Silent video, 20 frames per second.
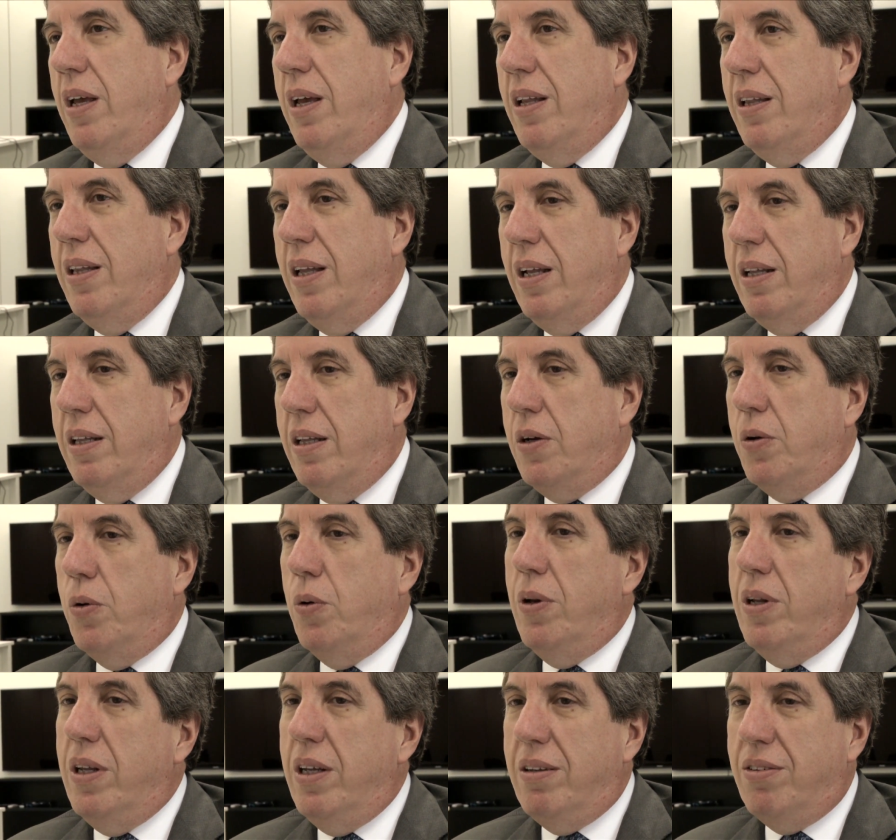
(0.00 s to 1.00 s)
And then the
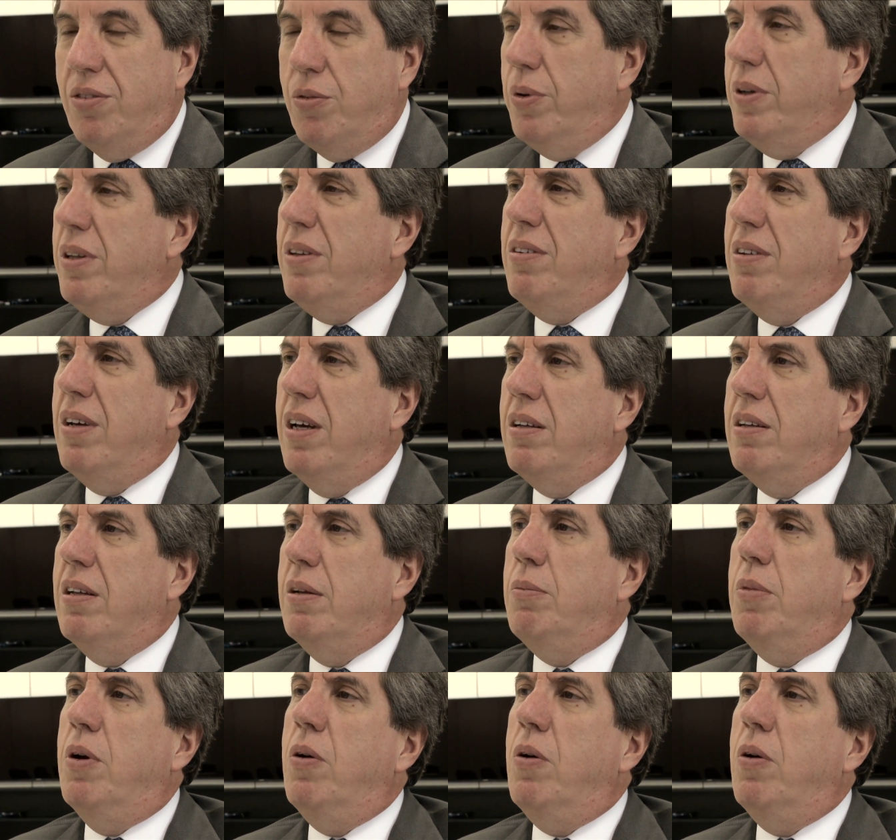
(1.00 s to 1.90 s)
colleagues criticized him.